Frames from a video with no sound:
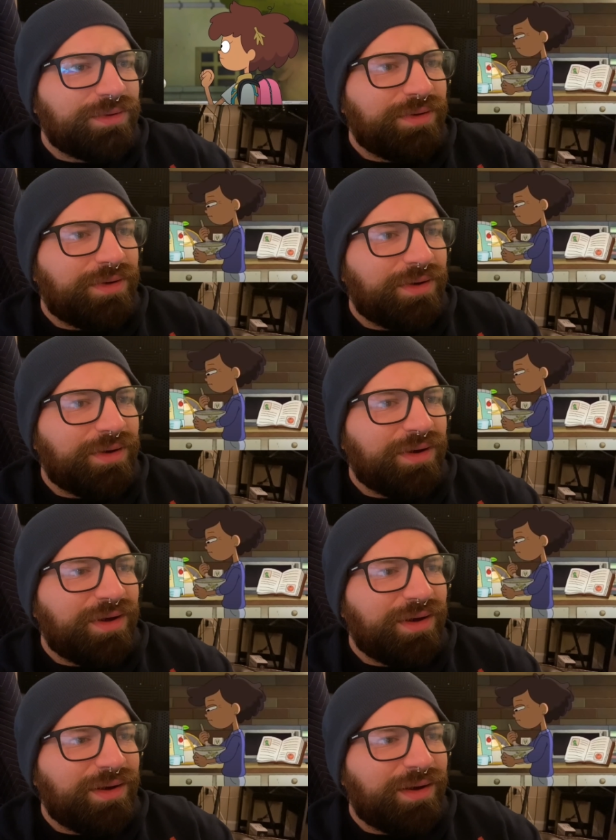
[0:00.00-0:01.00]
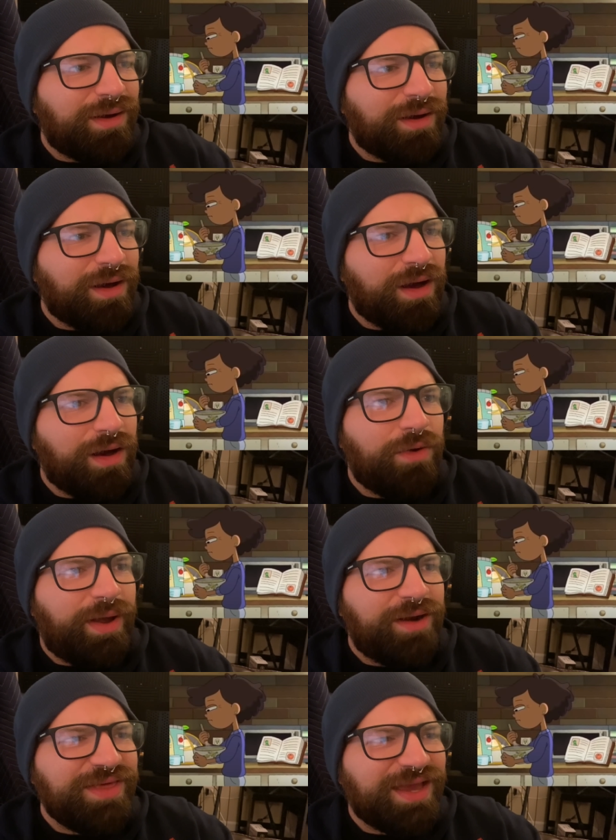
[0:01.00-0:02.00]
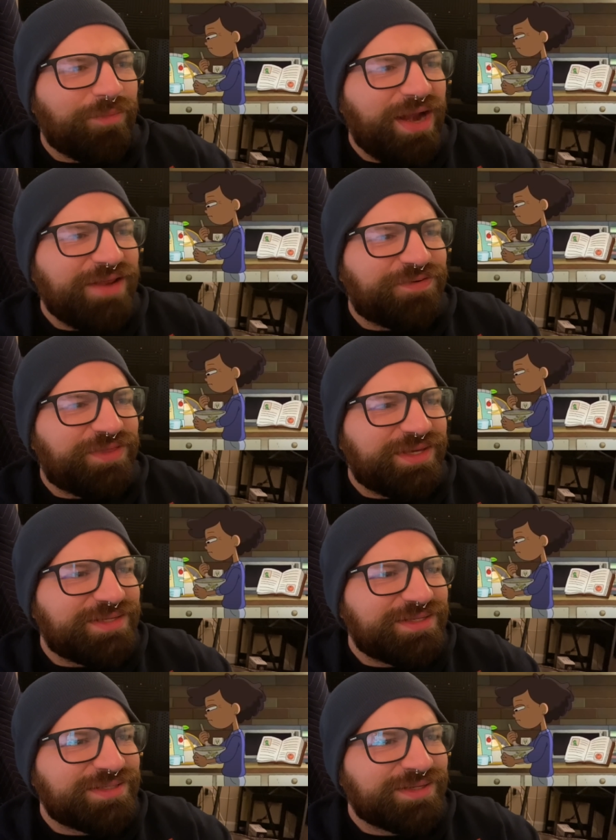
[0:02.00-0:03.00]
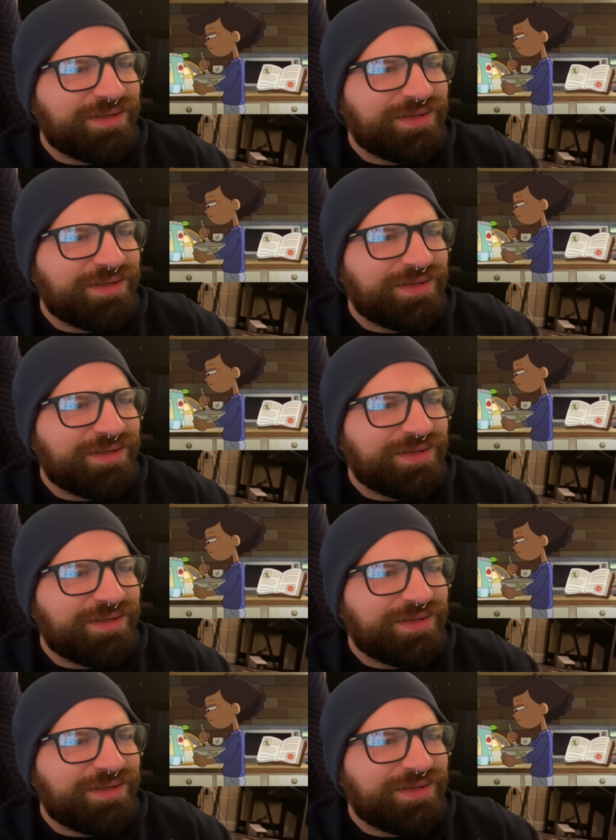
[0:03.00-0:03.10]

Okay. Oh, I don't think I'm ready for this.